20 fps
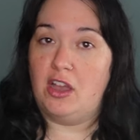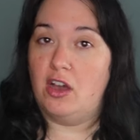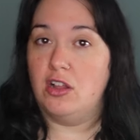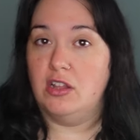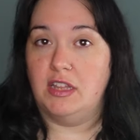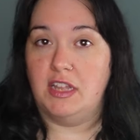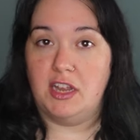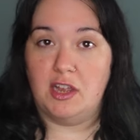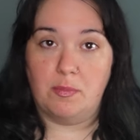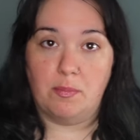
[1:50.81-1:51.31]
I'll
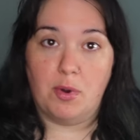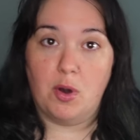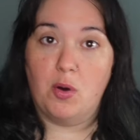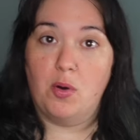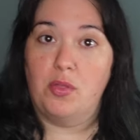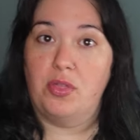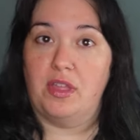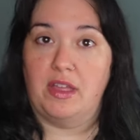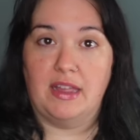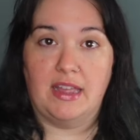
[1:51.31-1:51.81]
link
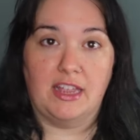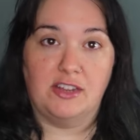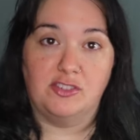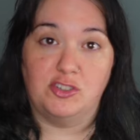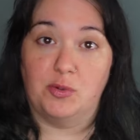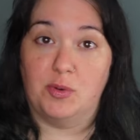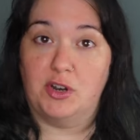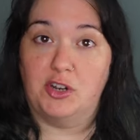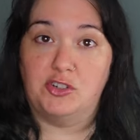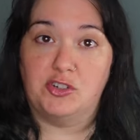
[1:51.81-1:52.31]
both in case
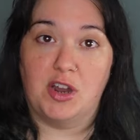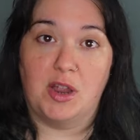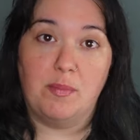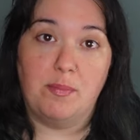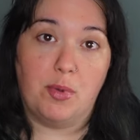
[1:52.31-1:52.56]
you wanna try